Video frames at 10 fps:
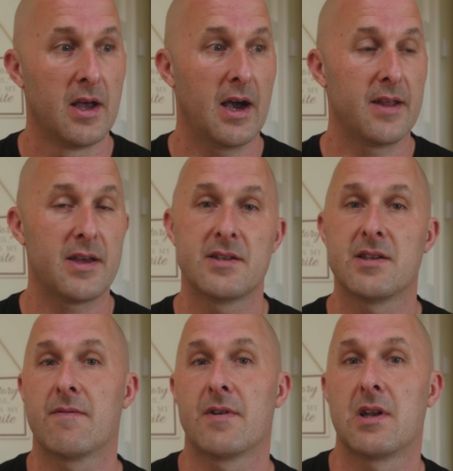And that is
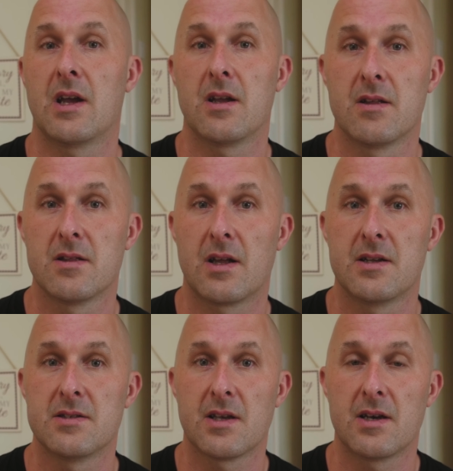it for today. That
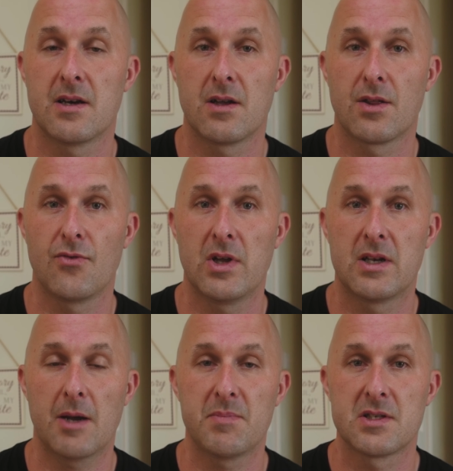is 3
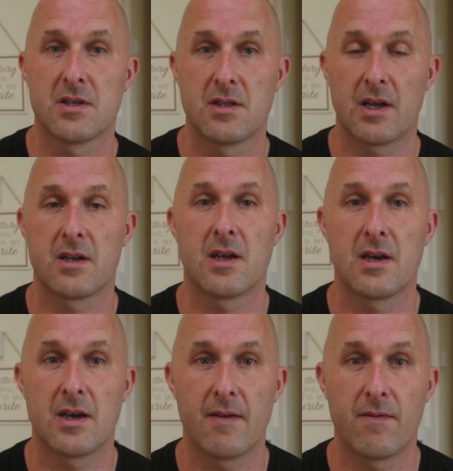tips that
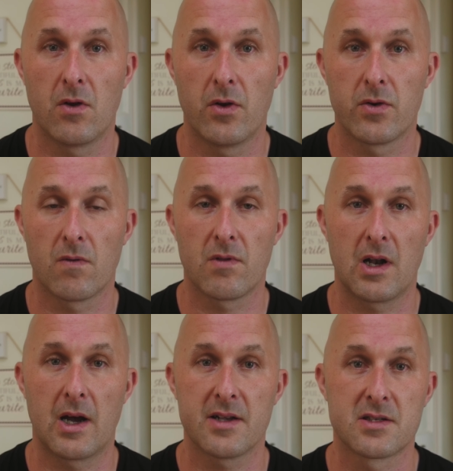I've learned over the
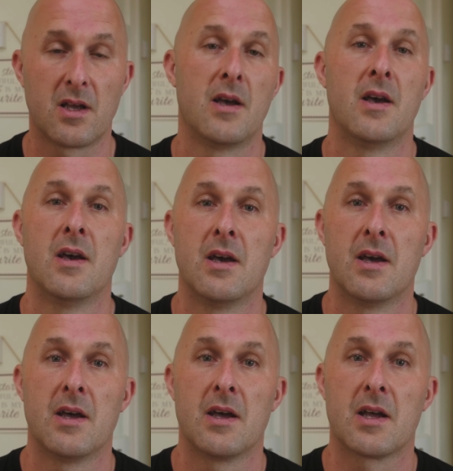last
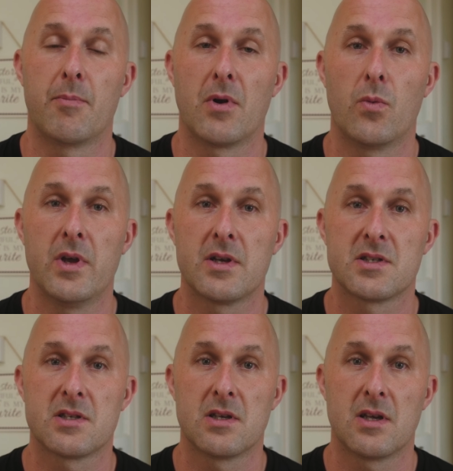couple of
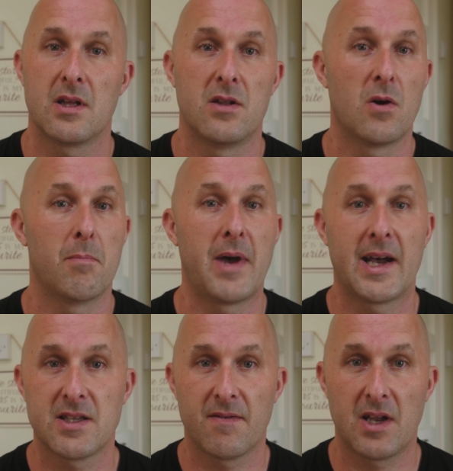weeks. They're not
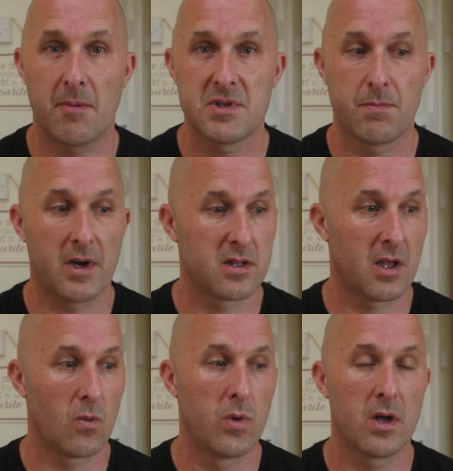massive tips, but they
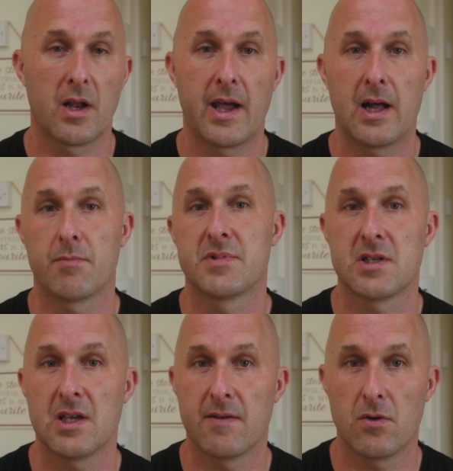will help
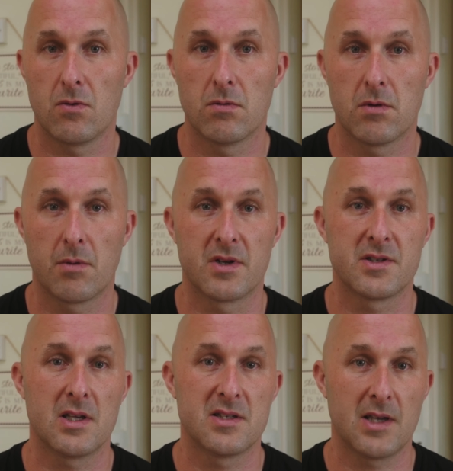save you. When I
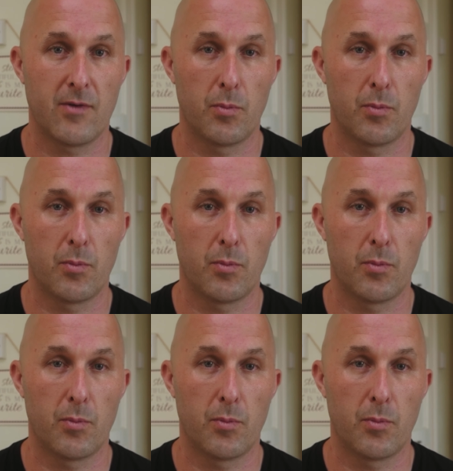say save you